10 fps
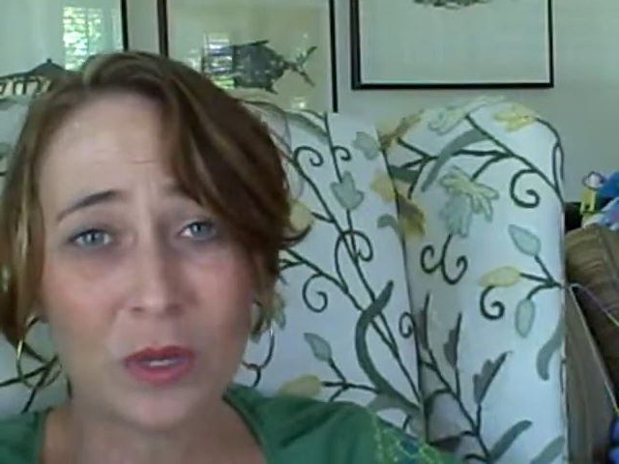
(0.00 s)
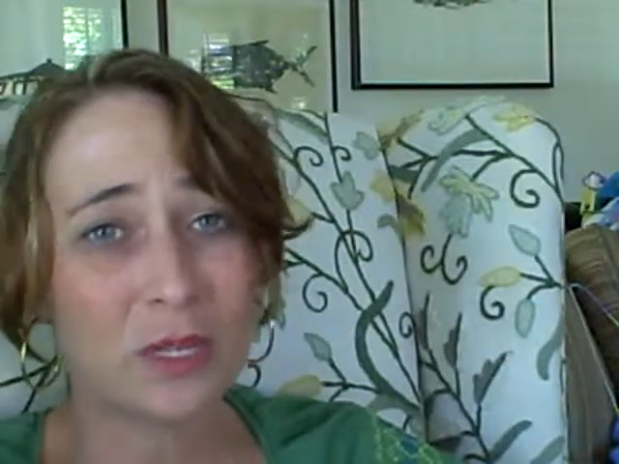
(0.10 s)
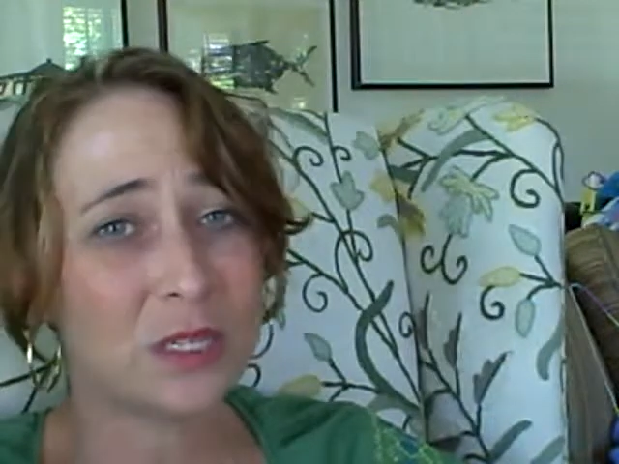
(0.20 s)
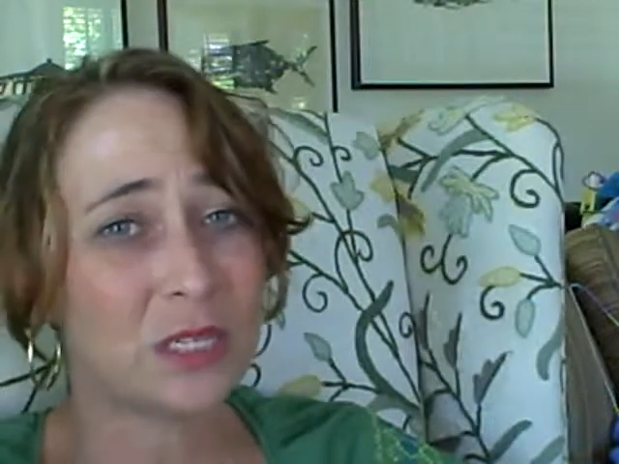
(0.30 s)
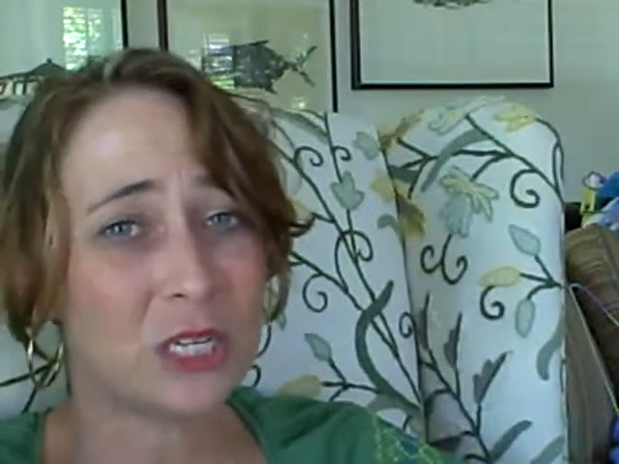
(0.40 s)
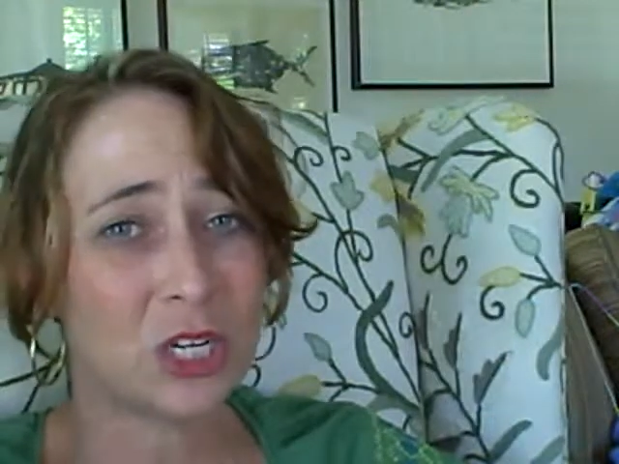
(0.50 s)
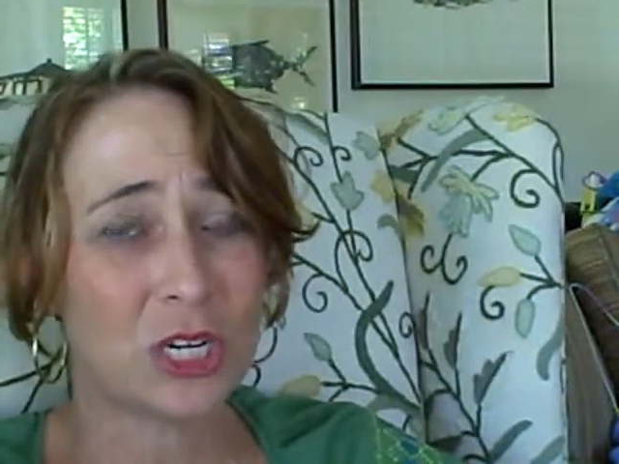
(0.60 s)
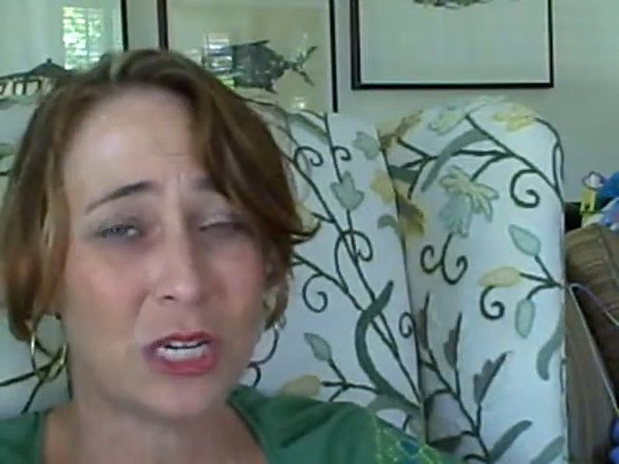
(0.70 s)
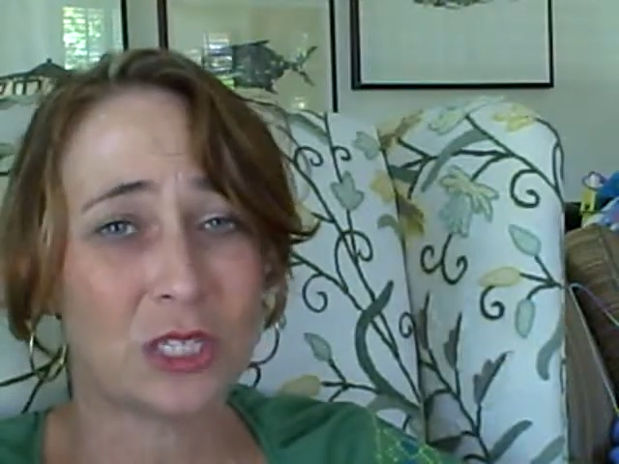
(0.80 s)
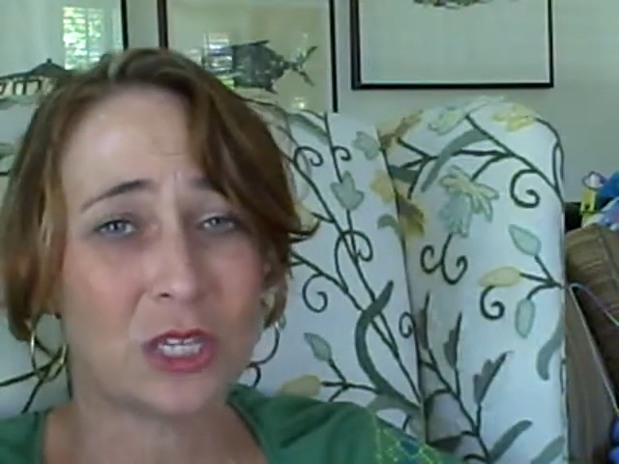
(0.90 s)
into this
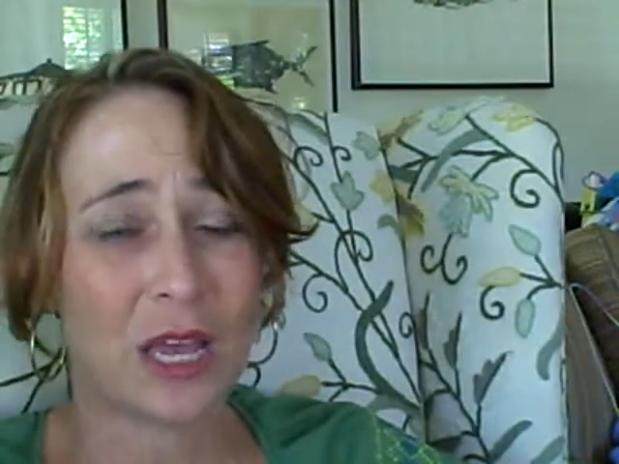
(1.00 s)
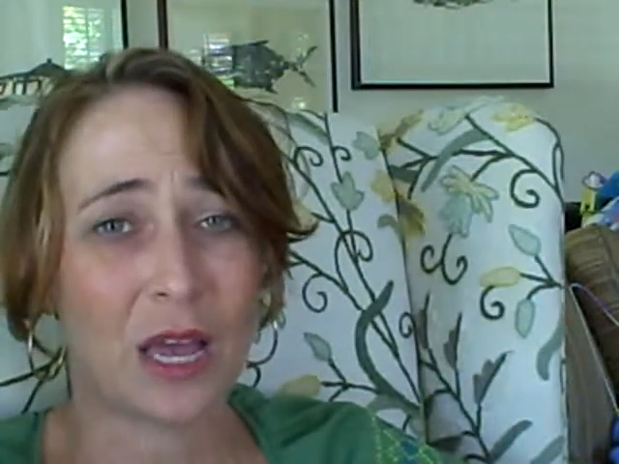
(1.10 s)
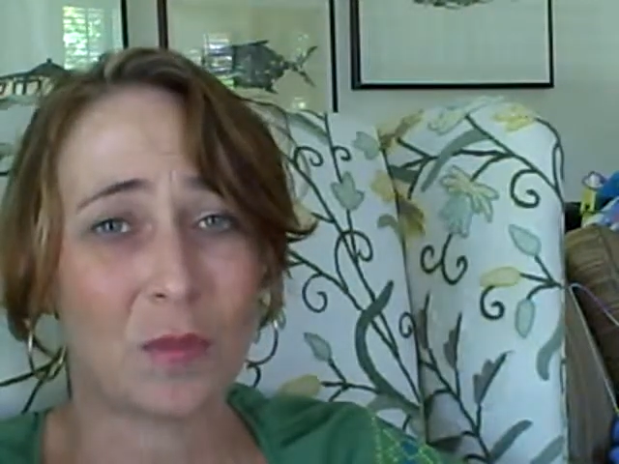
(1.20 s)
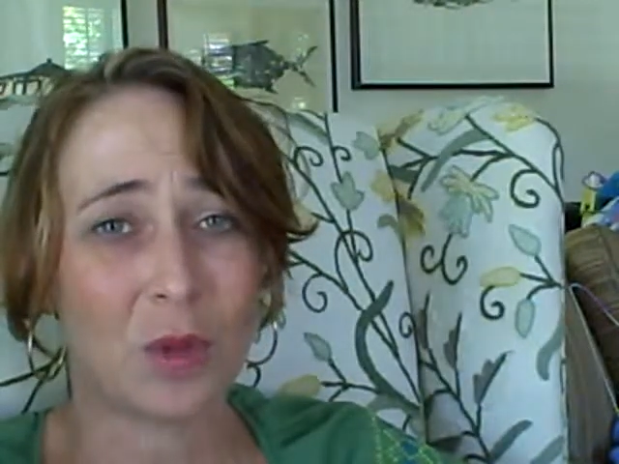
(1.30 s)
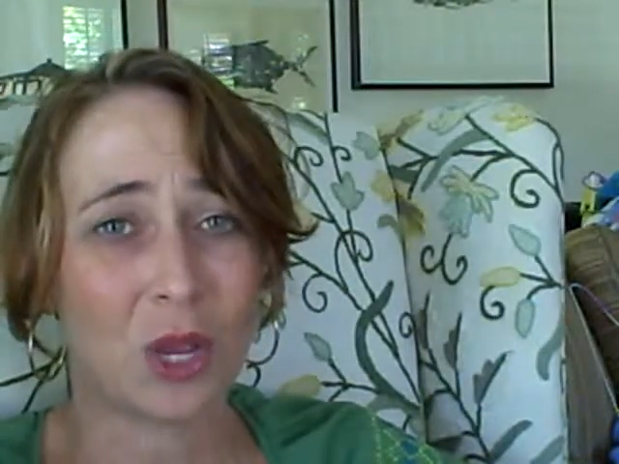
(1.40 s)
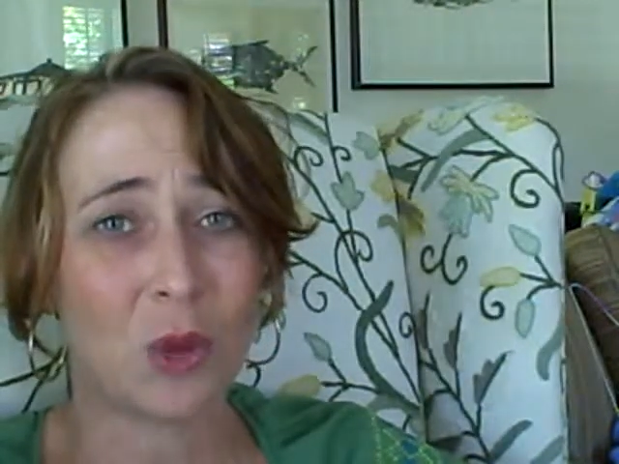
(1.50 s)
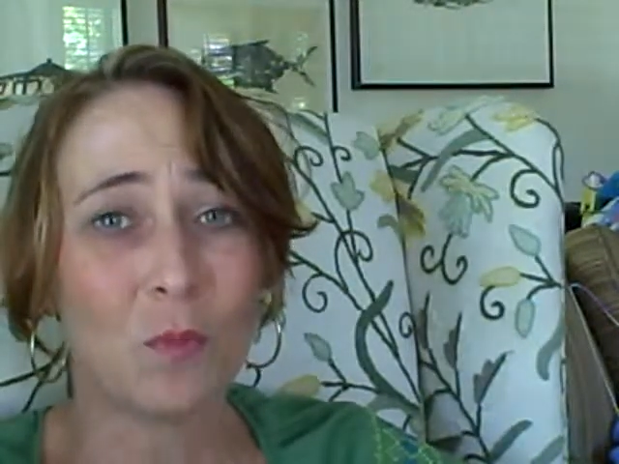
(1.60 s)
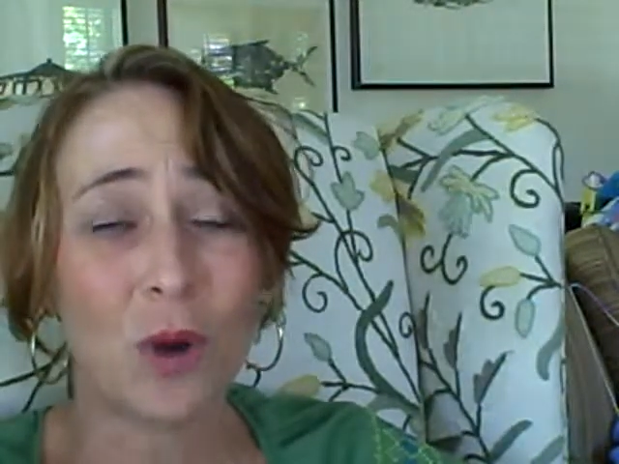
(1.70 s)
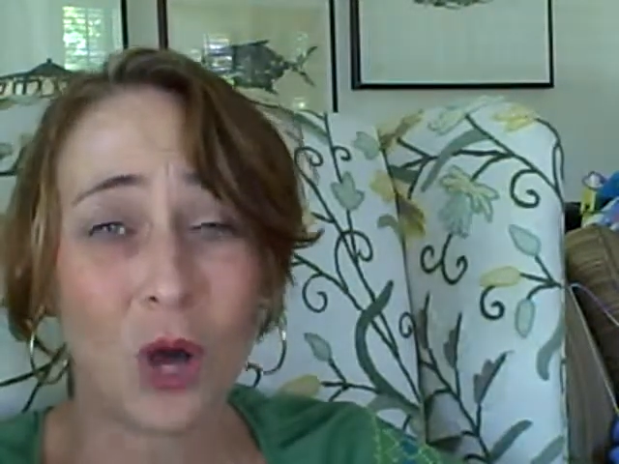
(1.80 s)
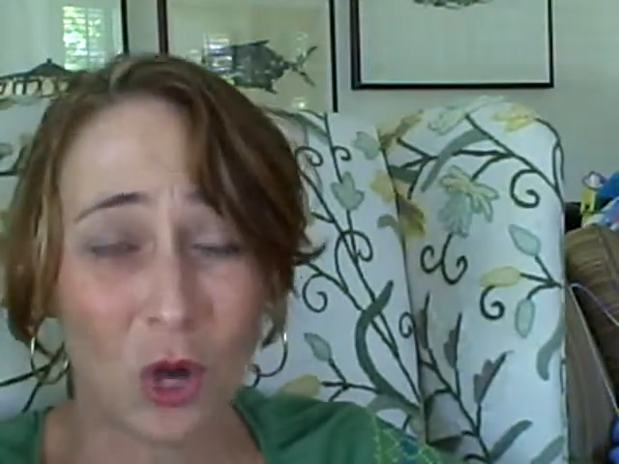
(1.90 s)
series
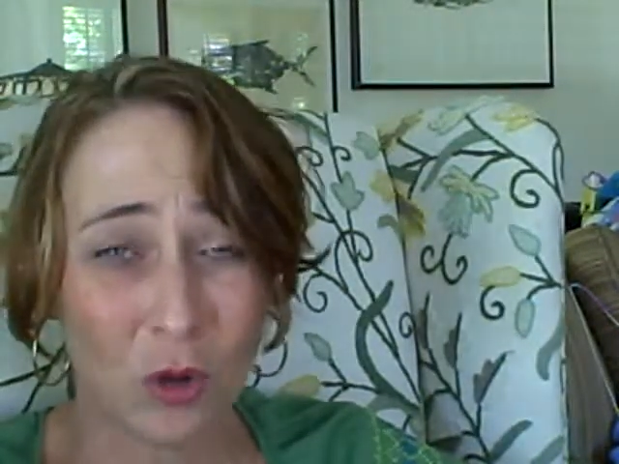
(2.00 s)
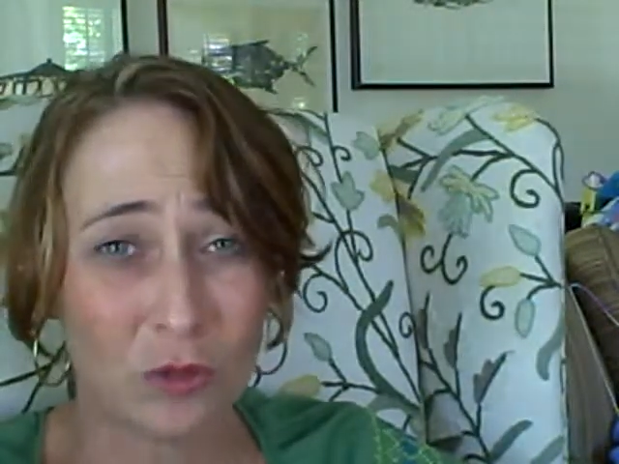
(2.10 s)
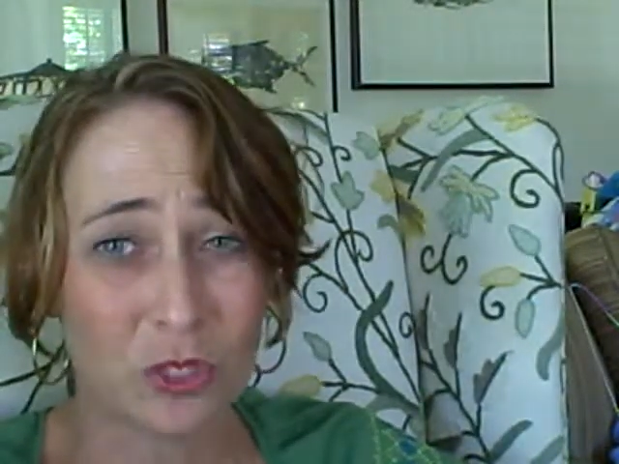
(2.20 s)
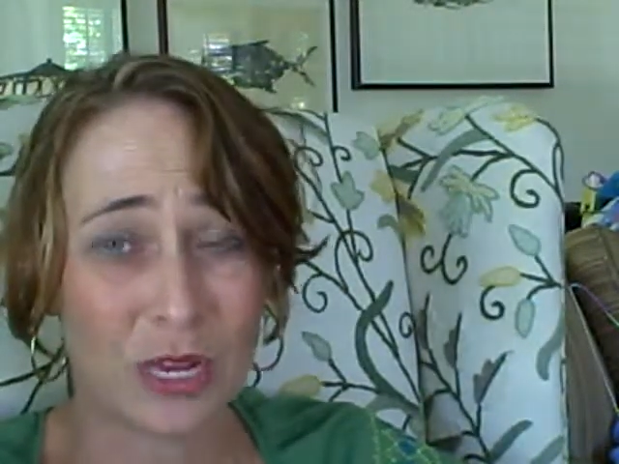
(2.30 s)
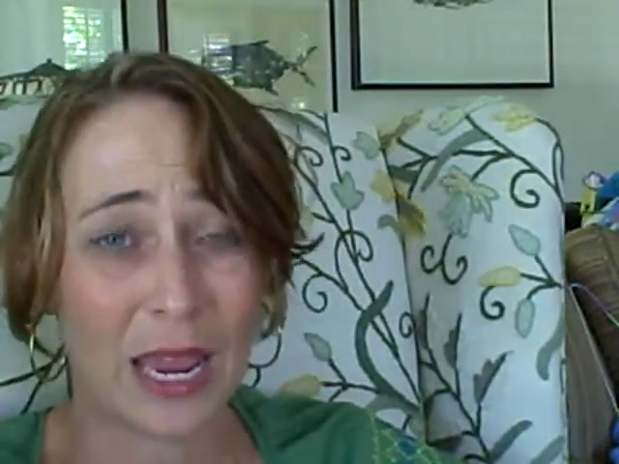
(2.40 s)
composed